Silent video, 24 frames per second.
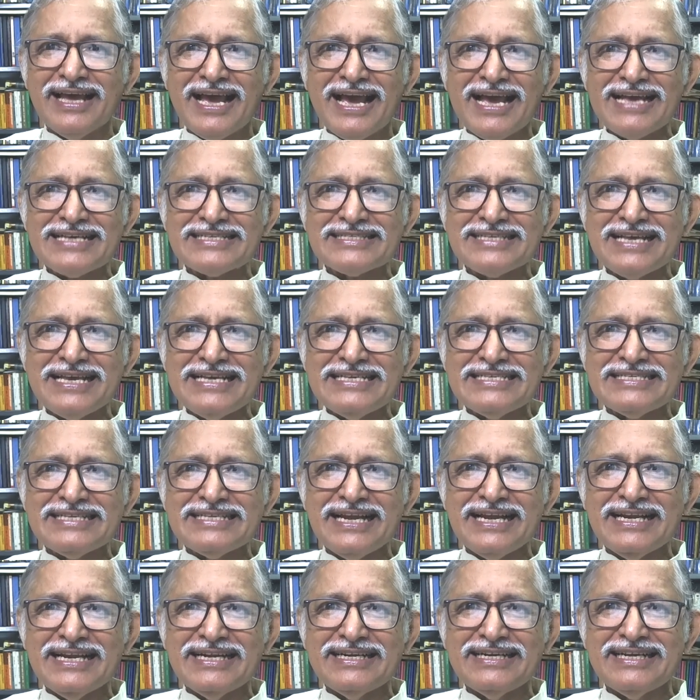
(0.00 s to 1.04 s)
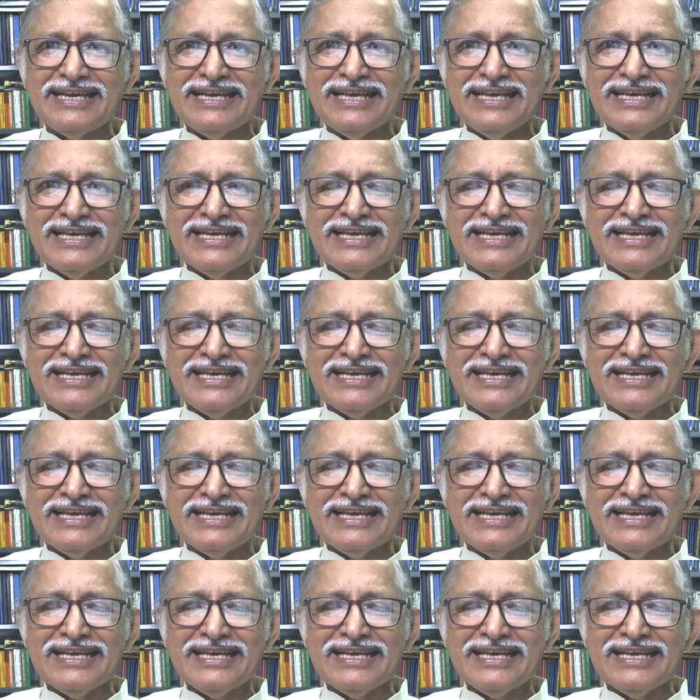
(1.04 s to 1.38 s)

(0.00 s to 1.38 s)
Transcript: As I said,